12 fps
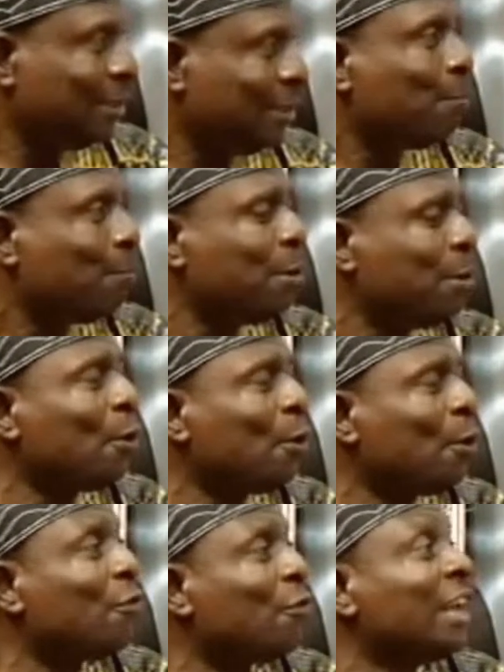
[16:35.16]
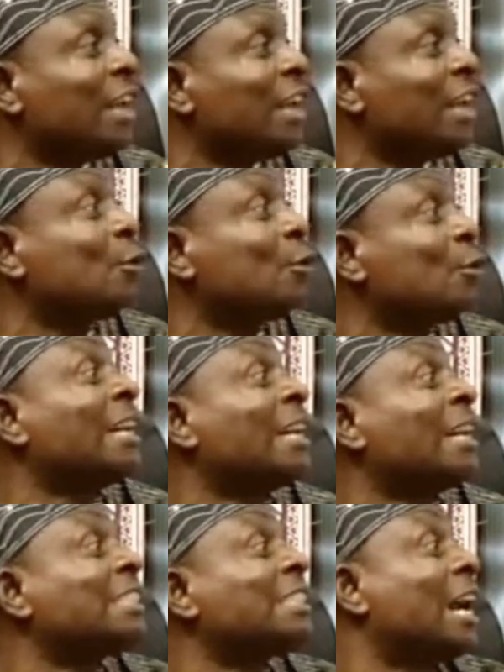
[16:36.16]
people of integrity, to stand
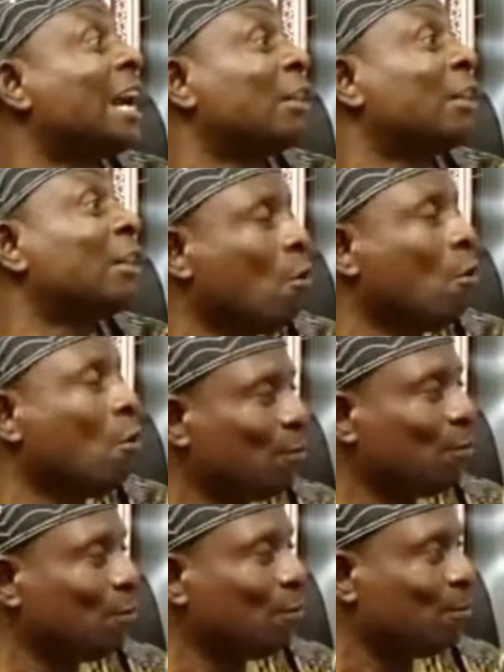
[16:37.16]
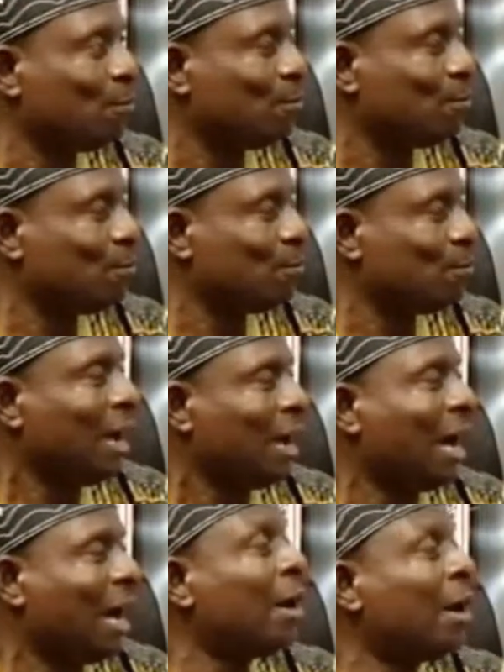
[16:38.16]
as guarantor.
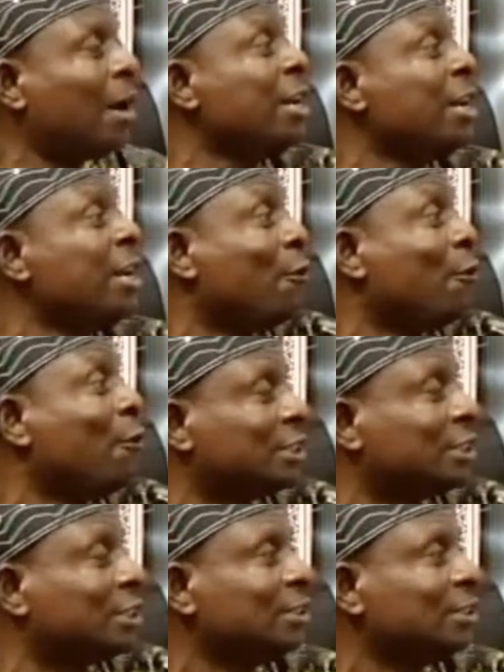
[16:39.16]
And when they default,